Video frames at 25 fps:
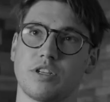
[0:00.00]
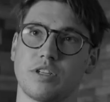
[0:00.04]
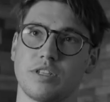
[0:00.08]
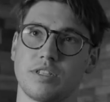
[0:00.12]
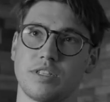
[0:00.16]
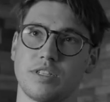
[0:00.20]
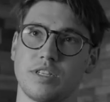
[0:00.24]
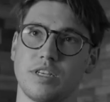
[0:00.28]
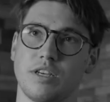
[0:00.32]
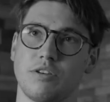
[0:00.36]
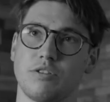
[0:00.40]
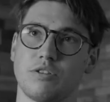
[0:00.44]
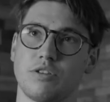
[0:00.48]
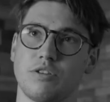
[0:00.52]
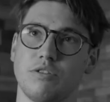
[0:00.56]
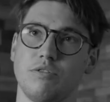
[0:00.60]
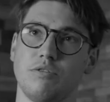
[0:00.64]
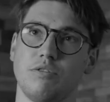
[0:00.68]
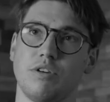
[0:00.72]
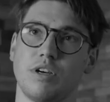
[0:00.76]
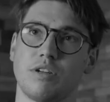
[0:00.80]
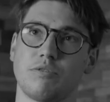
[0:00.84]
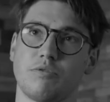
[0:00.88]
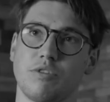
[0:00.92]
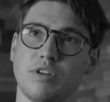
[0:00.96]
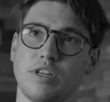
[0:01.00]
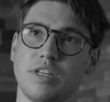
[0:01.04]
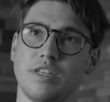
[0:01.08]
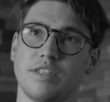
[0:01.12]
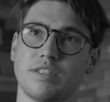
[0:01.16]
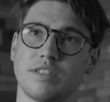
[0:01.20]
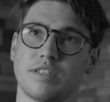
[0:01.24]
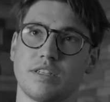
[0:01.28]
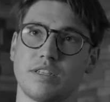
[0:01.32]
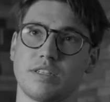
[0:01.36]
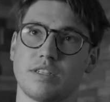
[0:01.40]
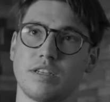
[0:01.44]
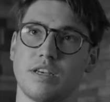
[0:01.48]
the CO2 and release
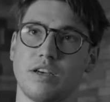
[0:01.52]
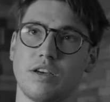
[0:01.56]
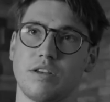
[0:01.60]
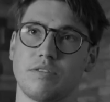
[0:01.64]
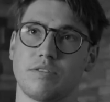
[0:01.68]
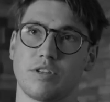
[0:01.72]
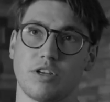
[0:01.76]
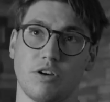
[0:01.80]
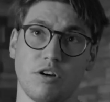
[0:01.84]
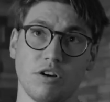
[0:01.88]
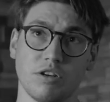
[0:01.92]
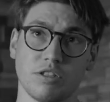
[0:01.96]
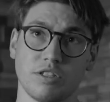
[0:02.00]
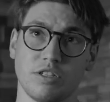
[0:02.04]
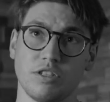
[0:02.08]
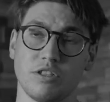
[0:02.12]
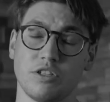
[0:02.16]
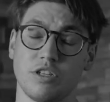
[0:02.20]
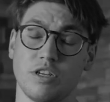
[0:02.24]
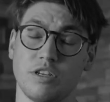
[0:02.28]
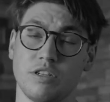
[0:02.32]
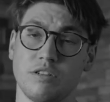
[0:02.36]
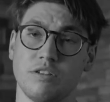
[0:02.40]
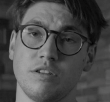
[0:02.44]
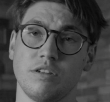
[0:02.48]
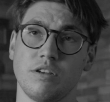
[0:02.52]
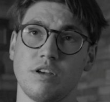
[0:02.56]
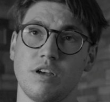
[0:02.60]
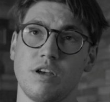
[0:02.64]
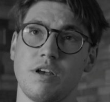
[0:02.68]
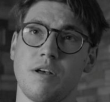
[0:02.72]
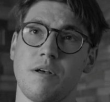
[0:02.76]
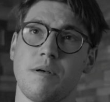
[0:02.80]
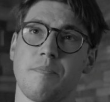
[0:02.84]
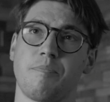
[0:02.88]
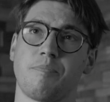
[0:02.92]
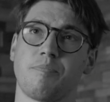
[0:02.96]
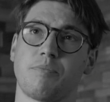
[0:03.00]
the oxygen.
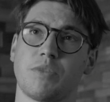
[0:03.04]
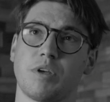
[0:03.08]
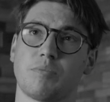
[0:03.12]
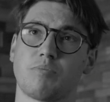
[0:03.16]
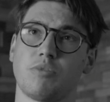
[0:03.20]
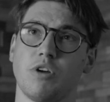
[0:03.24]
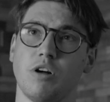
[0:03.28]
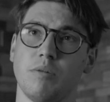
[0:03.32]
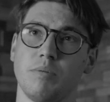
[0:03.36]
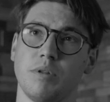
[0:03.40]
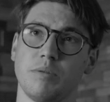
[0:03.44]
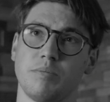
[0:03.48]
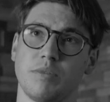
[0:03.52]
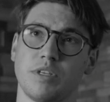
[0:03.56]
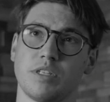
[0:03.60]
The problem